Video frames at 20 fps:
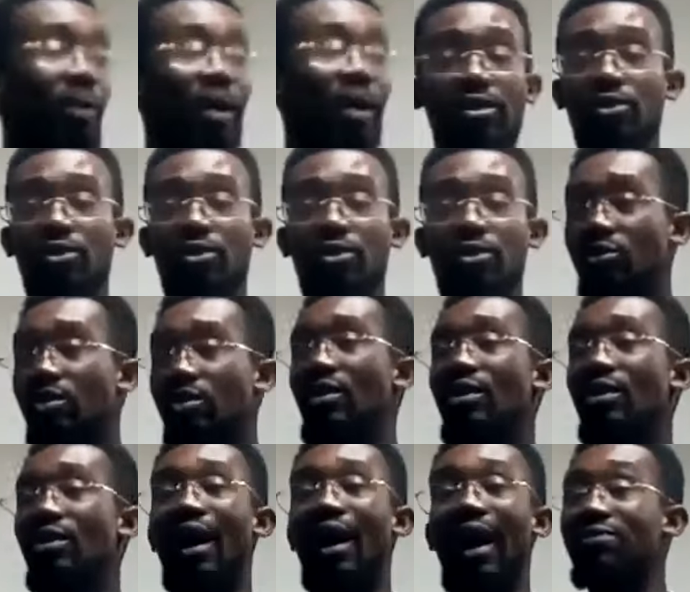my map, you
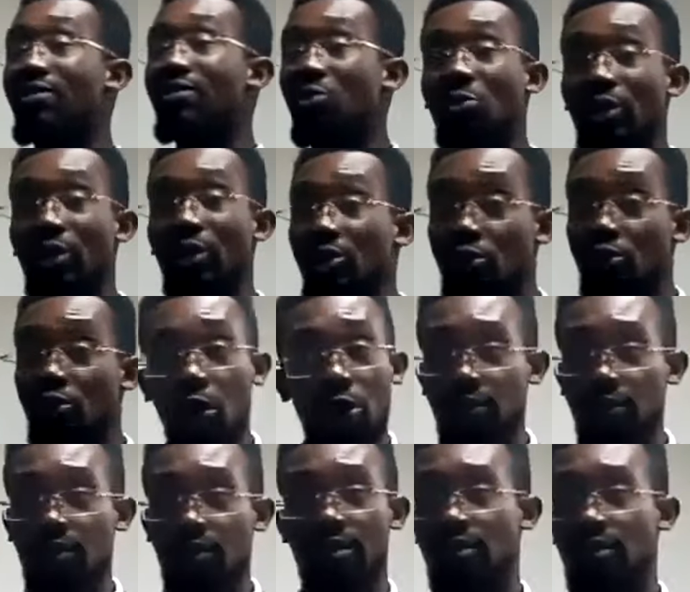see, I have
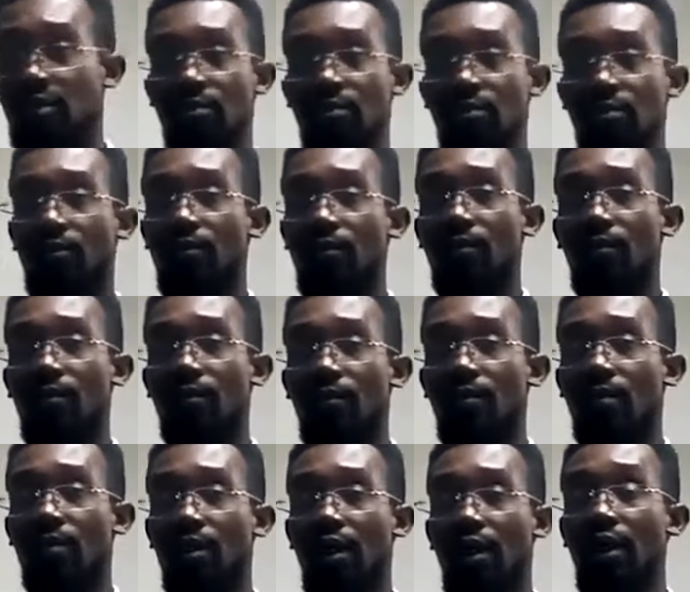screenshots.
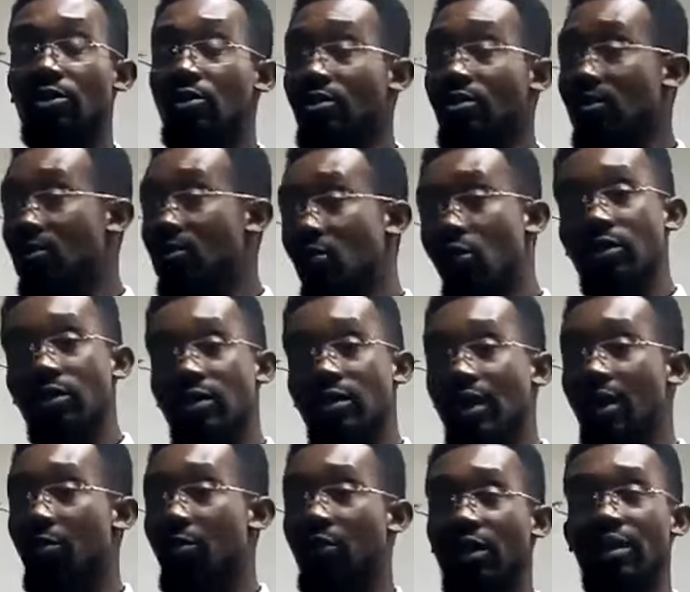I just load
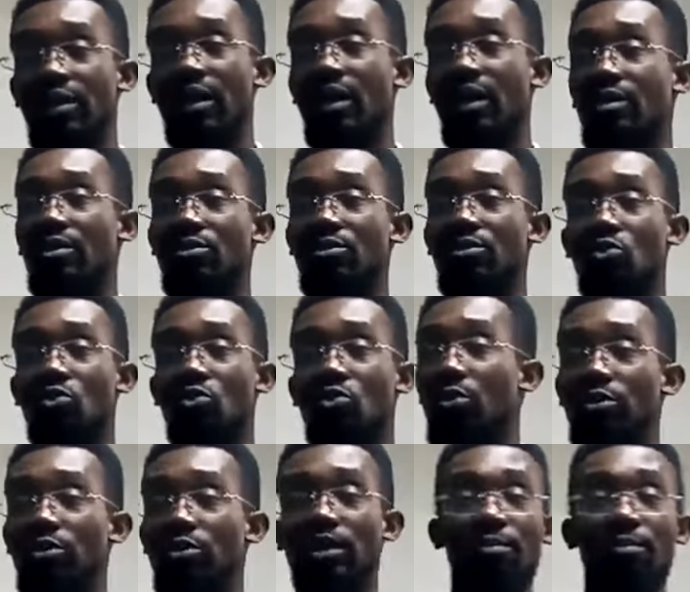them when they are so
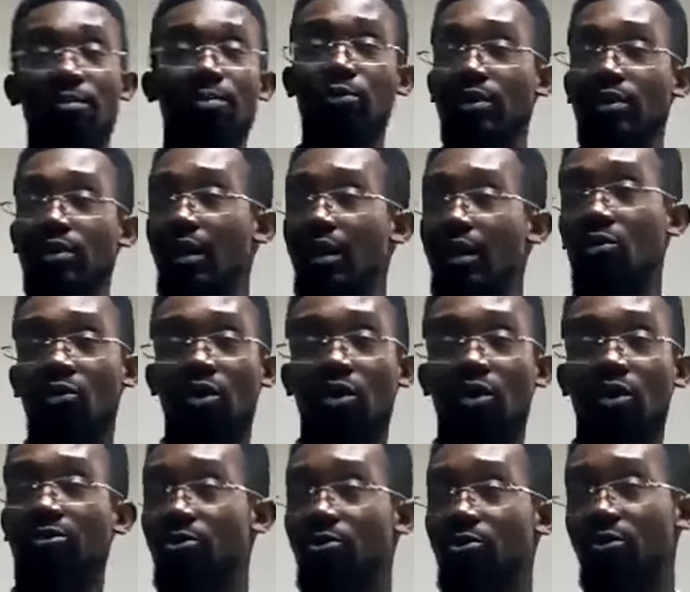much and put them in
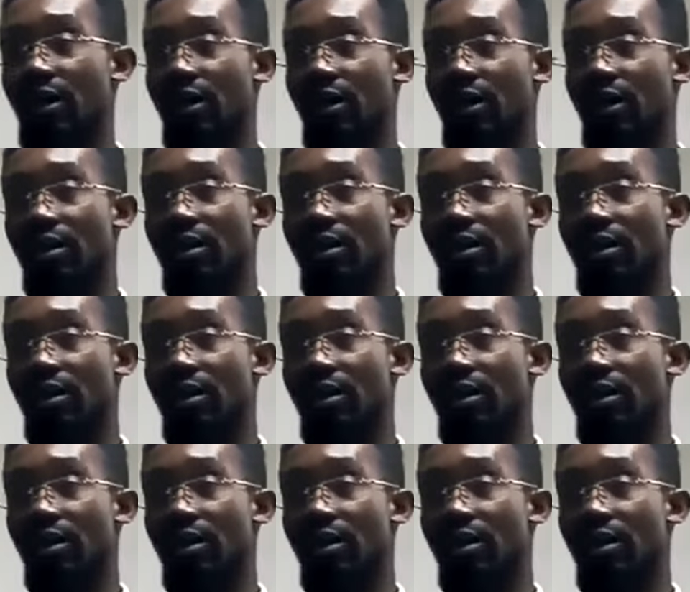one folder.